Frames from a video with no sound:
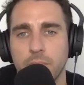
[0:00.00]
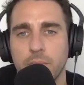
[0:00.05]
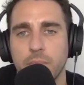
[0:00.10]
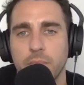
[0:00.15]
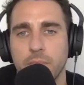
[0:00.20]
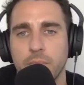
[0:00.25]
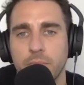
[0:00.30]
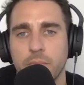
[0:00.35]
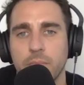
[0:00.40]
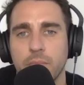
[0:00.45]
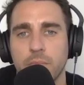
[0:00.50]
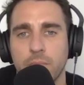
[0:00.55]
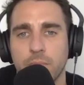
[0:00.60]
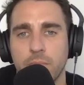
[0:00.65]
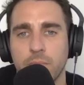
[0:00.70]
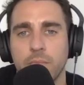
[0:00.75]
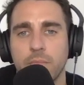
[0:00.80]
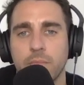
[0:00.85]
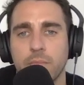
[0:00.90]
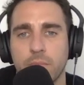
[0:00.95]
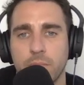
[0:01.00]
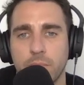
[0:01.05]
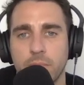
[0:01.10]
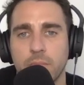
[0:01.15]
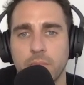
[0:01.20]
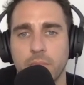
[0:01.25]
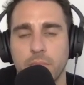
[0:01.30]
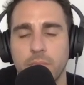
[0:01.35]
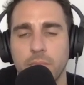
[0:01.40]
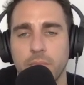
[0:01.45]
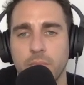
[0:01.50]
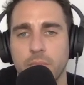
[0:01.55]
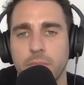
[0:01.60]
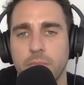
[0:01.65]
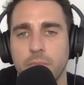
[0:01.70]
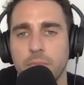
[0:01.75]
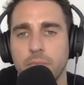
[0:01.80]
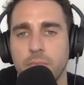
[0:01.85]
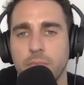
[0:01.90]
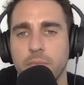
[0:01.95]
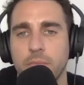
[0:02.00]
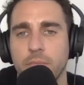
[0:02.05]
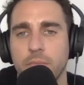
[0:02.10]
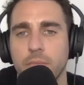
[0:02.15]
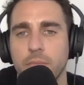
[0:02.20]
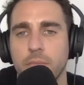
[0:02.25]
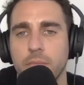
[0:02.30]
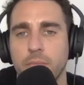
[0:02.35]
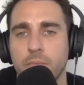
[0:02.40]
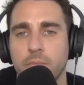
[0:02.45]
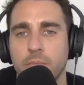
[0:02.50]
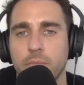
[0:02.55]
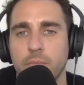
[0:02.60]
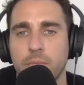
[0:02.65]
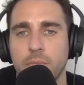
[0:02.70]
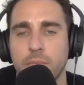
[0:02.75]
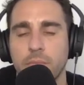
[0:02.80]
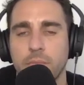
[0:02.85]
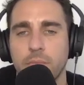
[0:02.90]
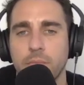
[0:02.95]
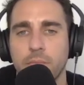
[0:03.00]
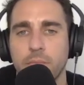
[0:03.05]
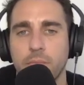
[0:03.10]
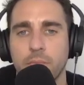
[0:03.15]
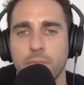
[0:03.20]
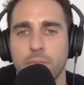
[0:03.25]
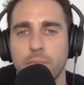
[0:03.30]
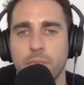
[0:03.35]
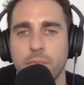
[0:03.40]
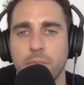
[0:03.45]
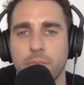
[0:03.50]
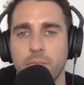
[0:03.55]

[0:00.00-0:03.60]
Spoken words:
The person shown says nothing.